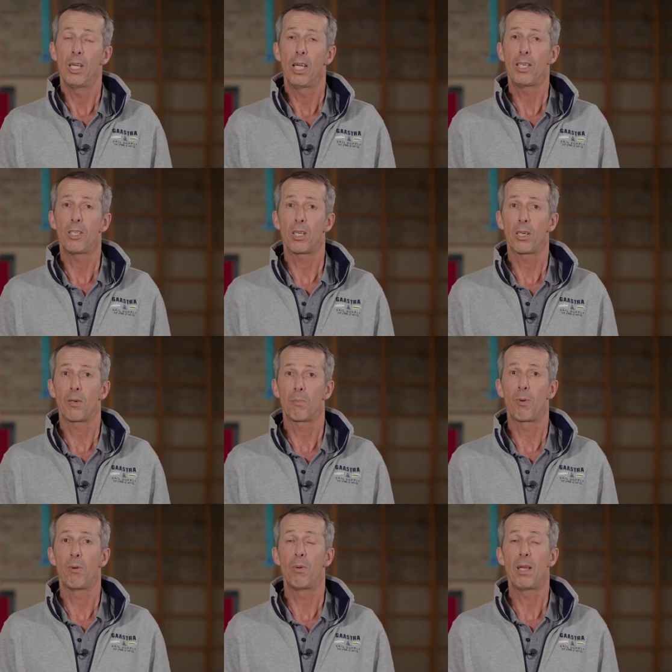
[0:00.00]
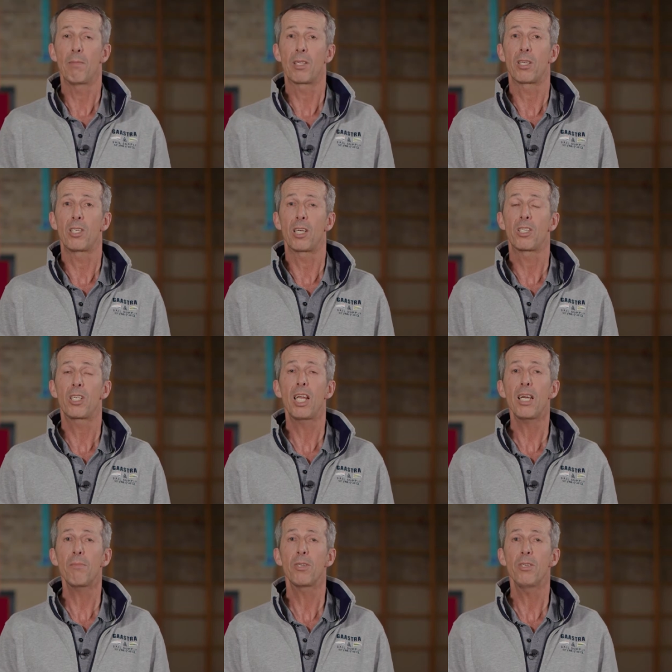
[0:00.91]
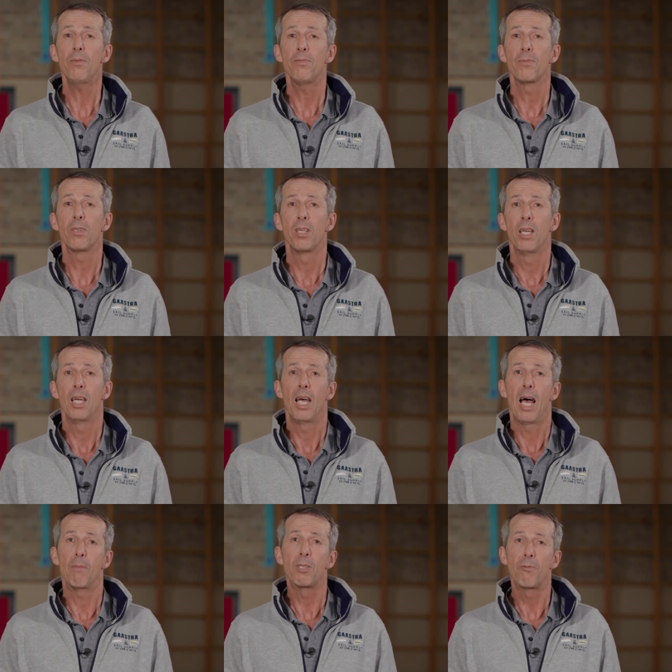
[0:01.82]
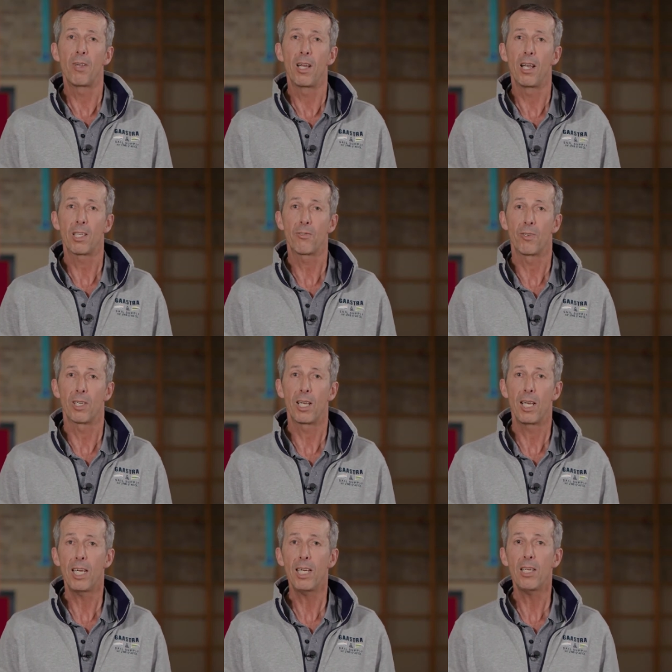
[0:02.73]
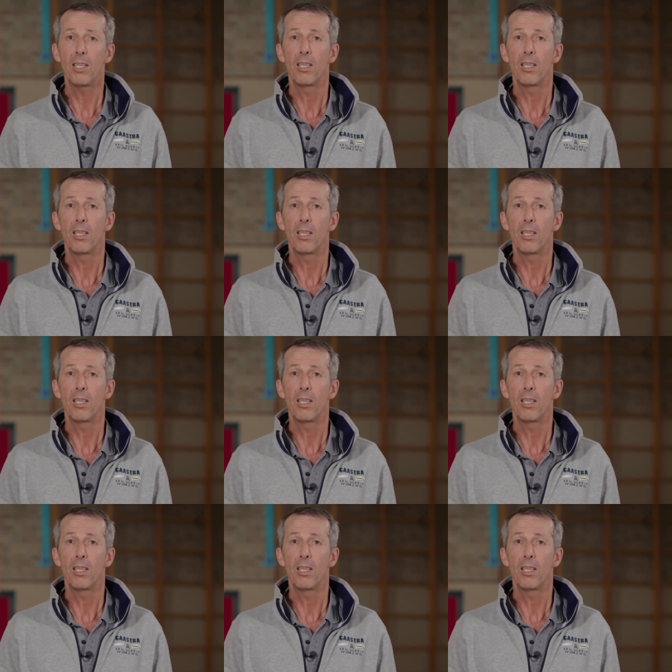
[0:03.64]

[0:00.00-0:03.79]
Do they have visual acuity problems? Does the light bother them?